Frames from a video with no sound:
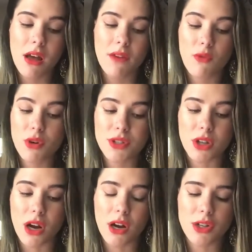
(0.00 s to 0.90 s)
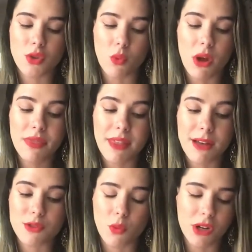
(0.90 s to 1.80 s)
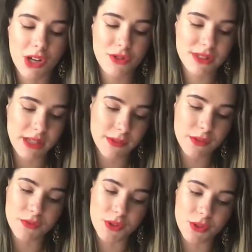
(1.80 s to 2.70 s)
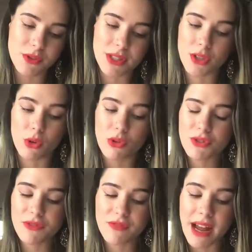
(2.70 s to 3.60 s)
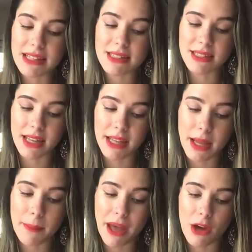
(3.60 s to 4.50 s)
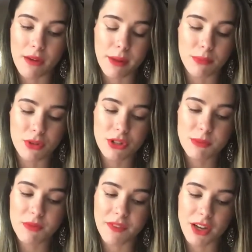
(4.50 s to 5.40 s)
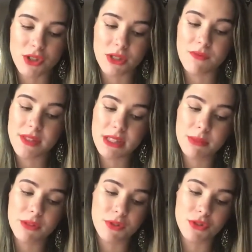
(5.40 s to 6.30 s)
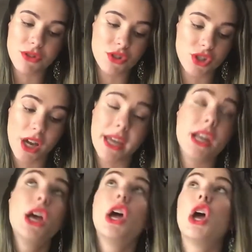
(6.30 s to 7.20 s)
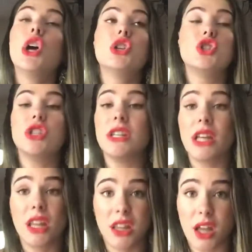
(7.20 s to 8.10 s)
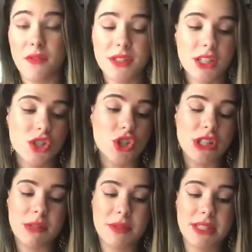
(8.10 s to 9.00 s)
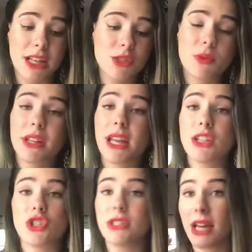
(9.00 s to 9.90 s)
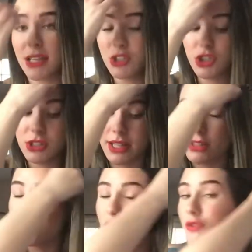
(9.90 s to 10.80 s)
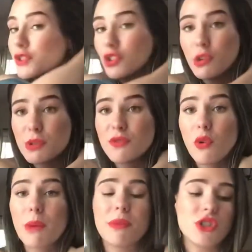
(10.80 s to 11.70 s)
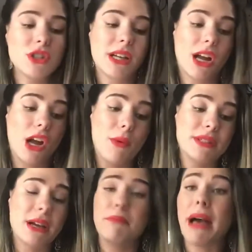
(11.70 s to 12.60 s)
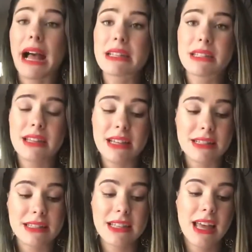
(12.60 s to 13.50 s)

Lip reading: 4 stars, 1,107 reviews. It's an ultra fine setting powder that blurs imperfections and visibly reduces shine. She loves it. She's obsessed with it. She's like looked for dupes for it, but she's like, I always come back to this.